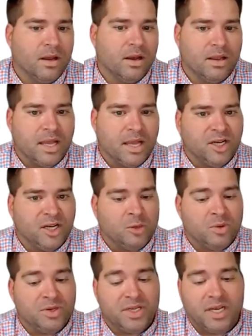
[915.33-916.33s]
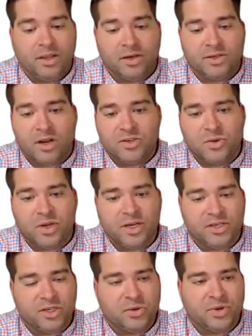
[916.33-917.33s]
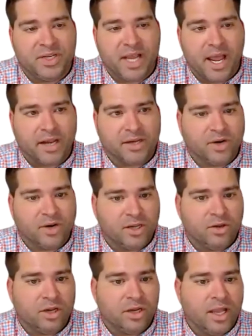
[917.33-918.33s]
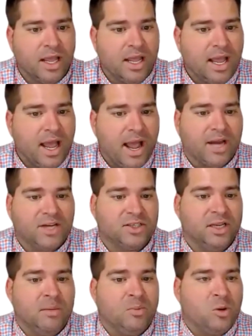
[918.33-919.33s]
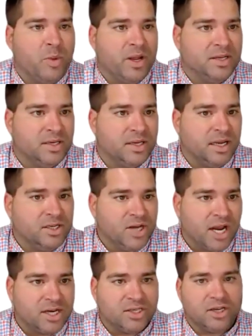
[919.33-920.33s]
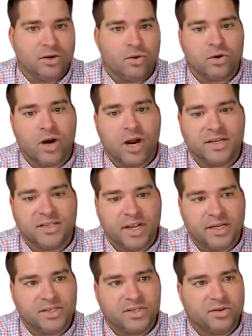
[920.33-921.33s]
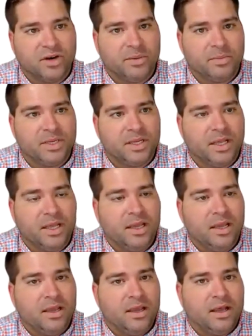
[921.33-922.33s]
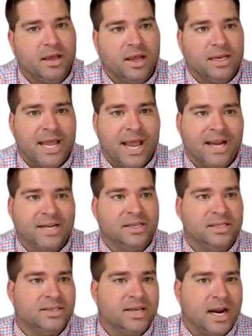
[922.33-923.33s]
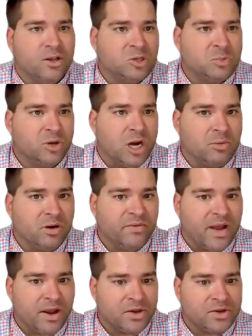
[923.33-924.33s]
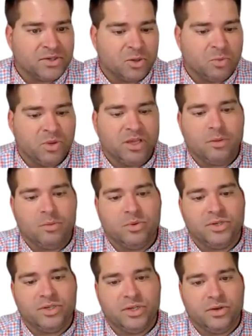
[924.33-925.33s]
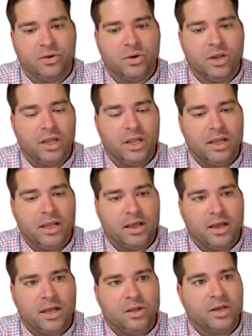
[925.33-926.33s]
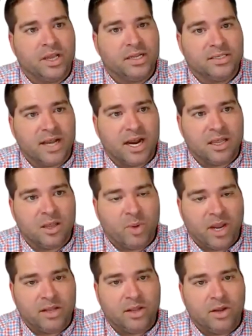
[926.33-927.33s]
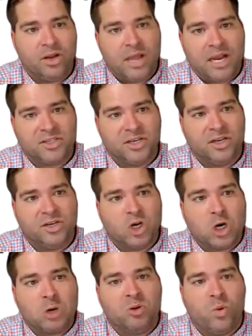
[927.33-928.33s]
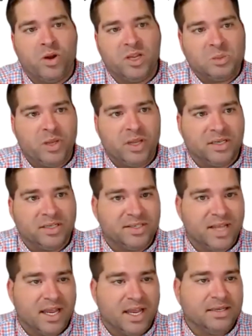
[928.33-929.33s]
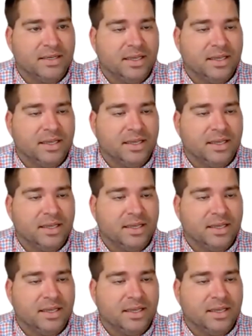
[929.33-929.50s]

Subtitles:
that JWT. And there's also additional attacks, right? You could actually implement injection or cross-site script attacks inside those parameter values. So being able to look inside the payload and actually determine what is being sent